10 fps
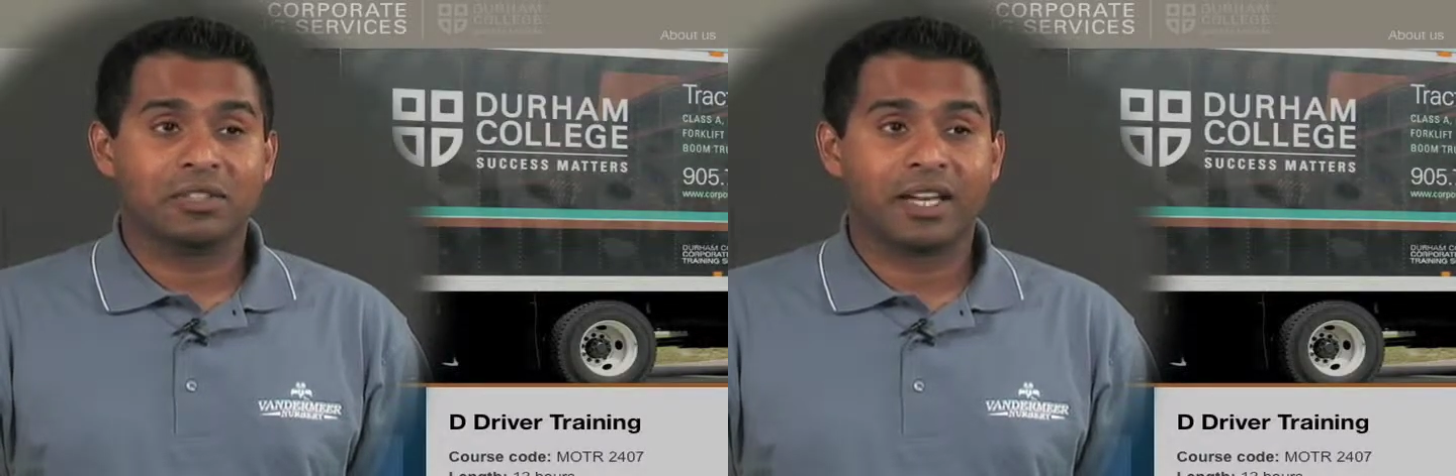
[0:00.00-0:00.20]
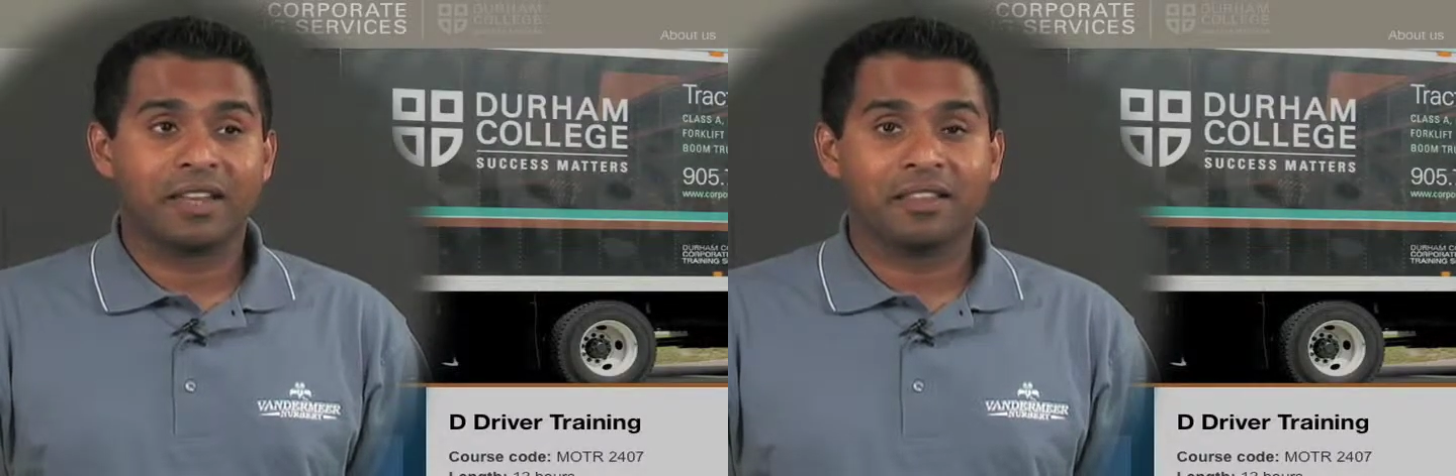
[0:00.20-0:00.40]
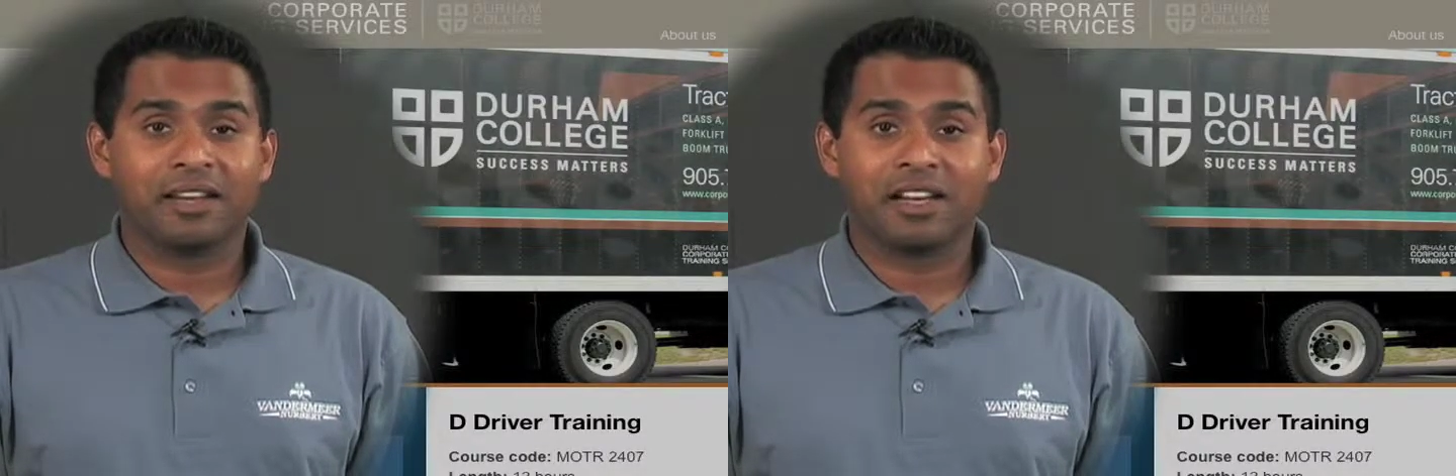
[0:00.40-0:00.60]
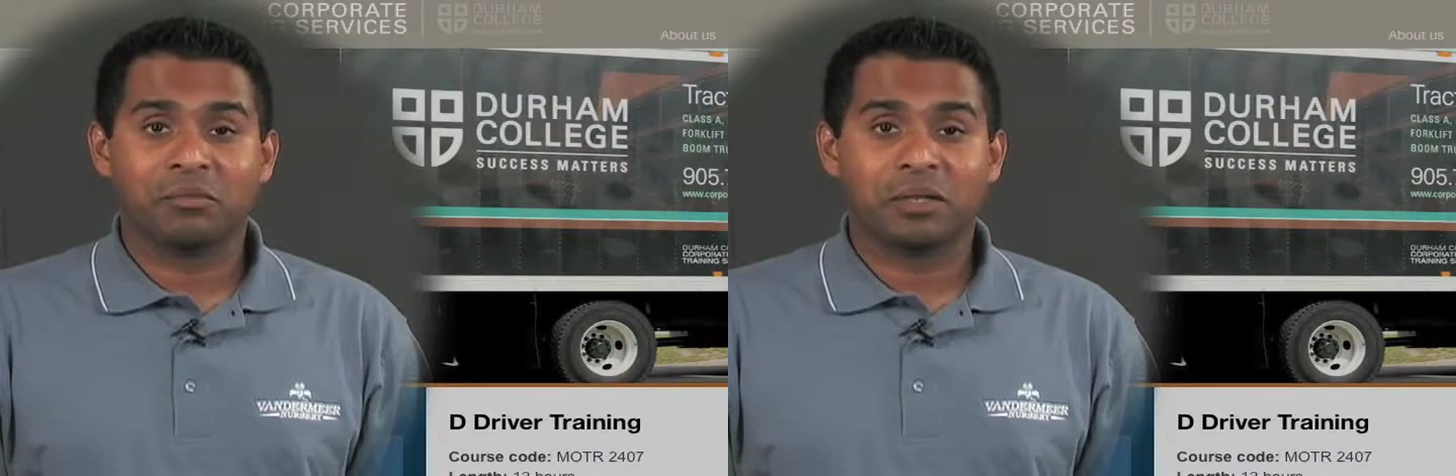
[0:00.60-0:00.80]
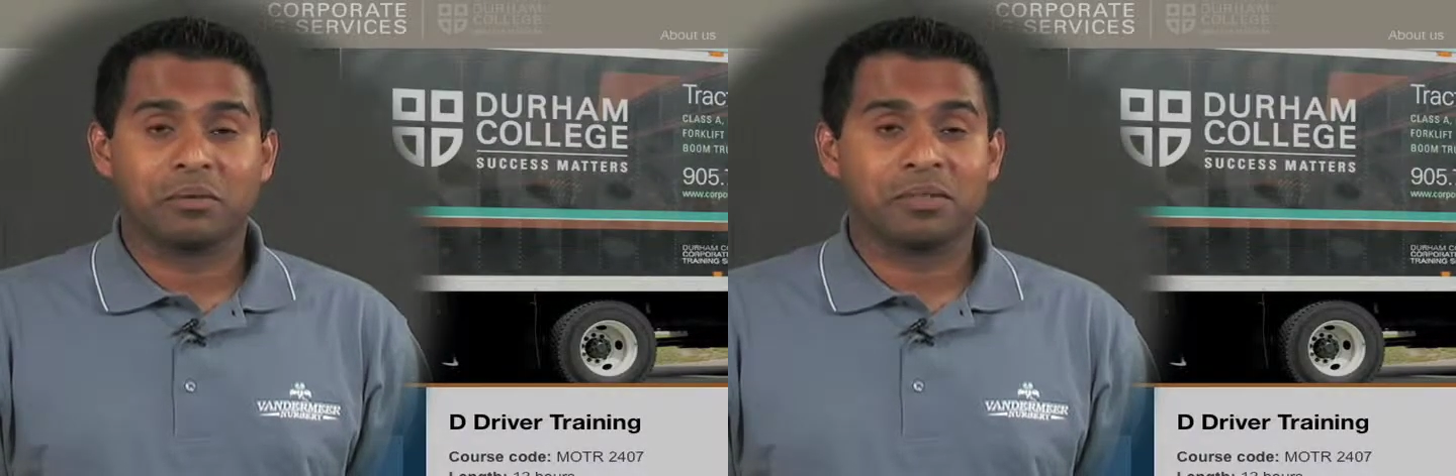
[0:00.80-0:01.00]
together
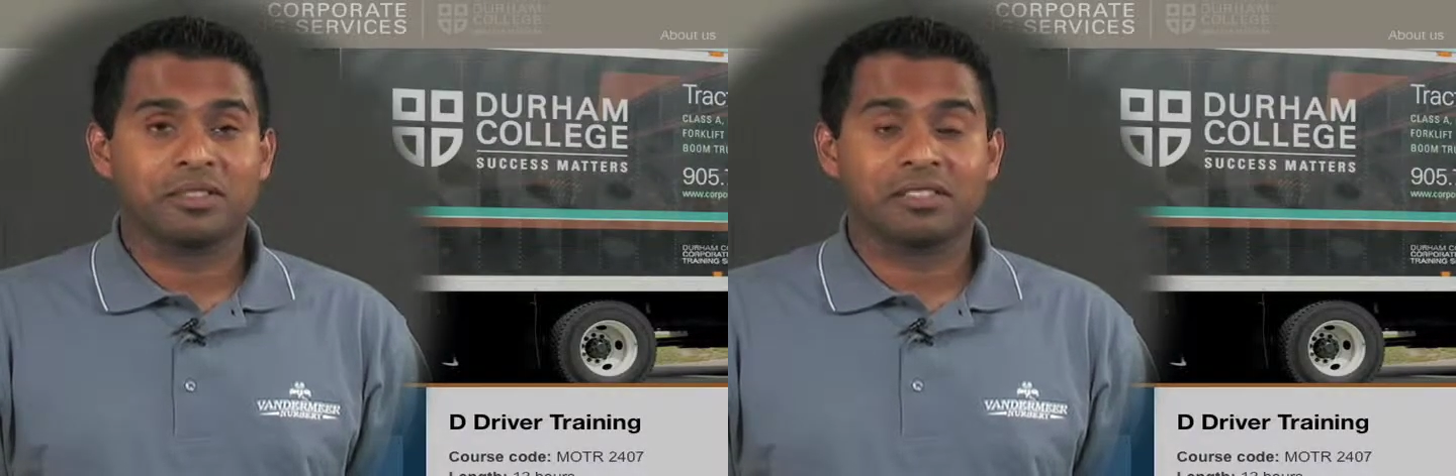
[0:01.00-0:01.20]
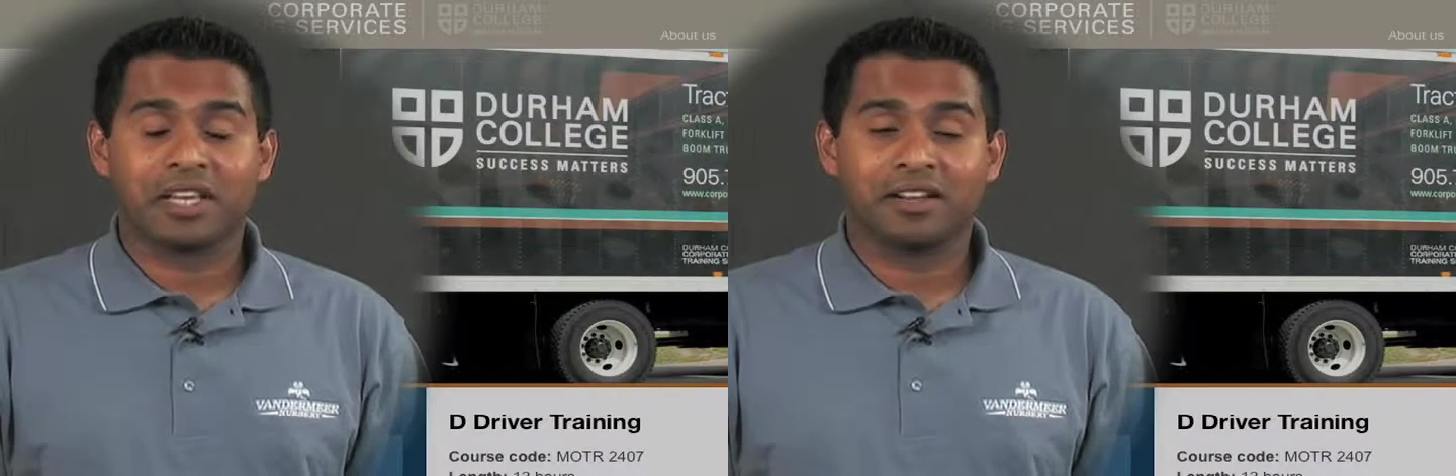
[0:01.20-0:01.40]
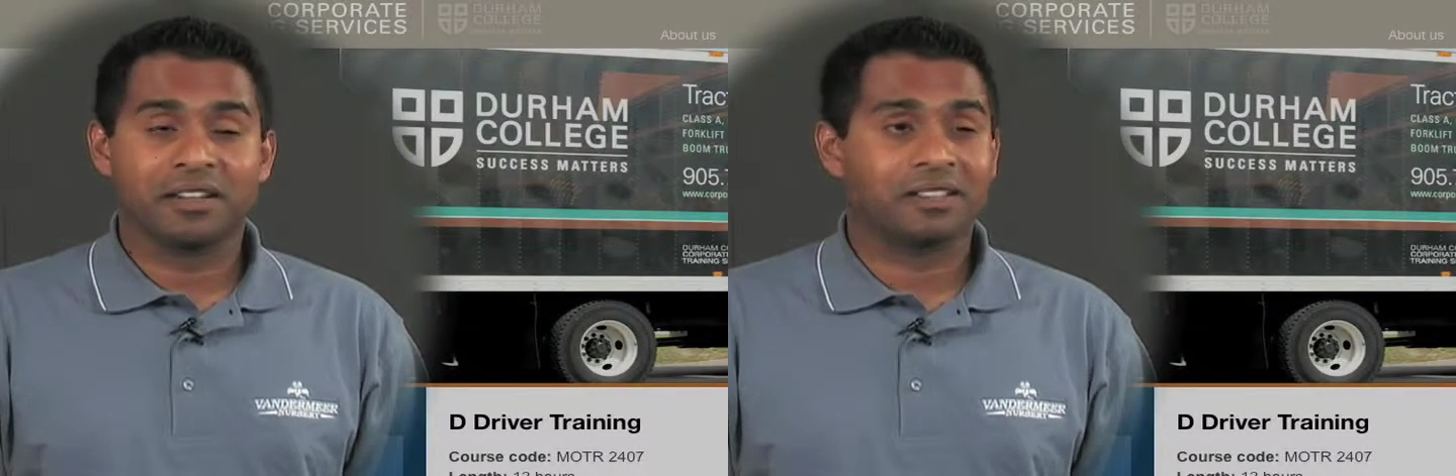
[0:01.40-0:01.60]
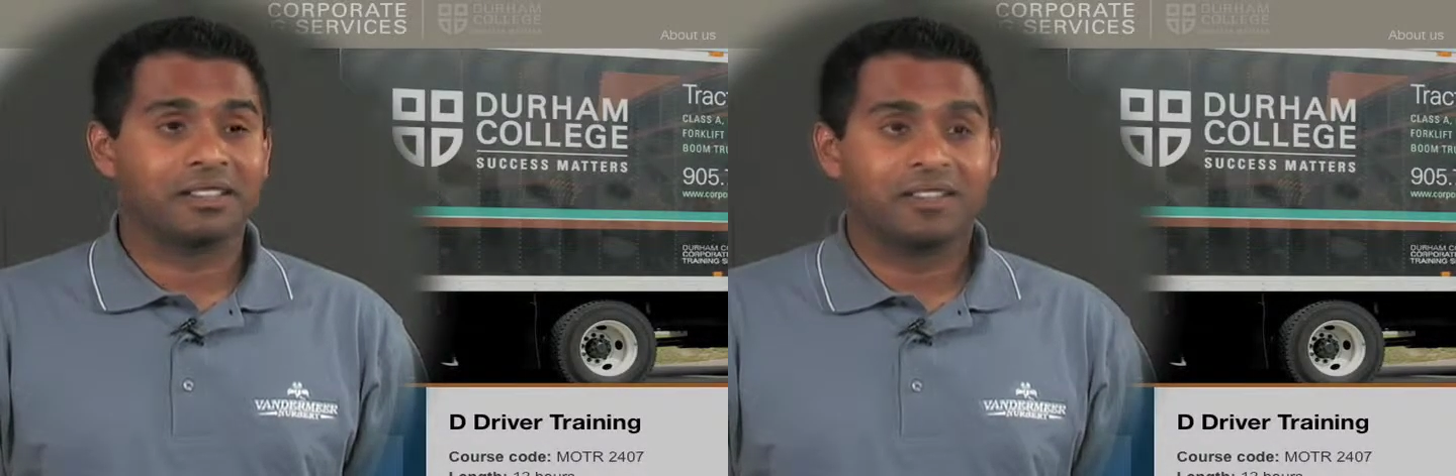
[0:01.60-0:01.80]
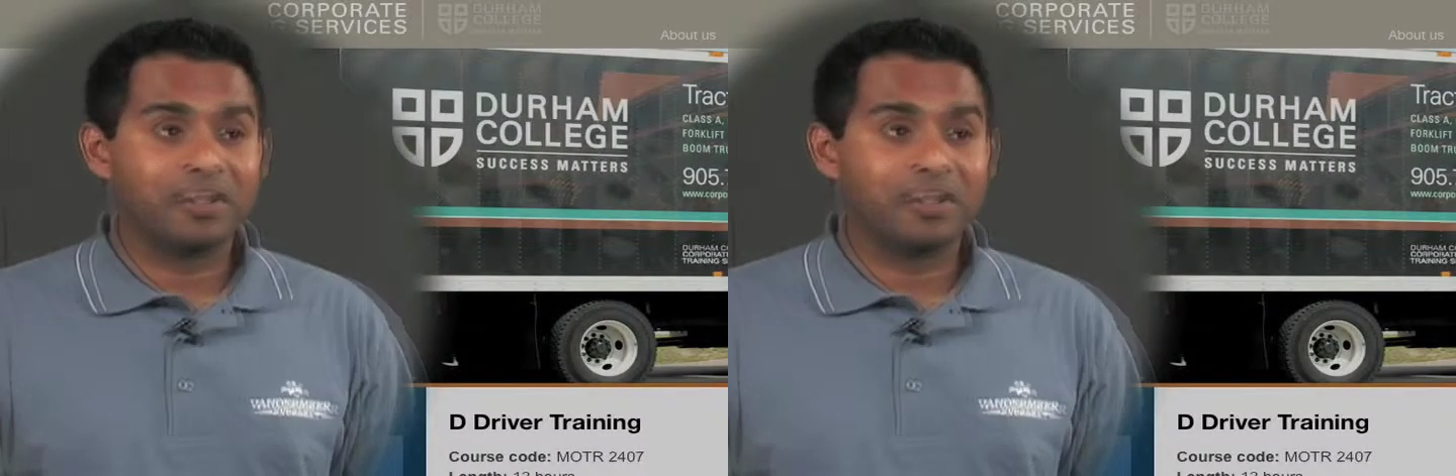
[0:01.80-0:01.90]
and we were scared.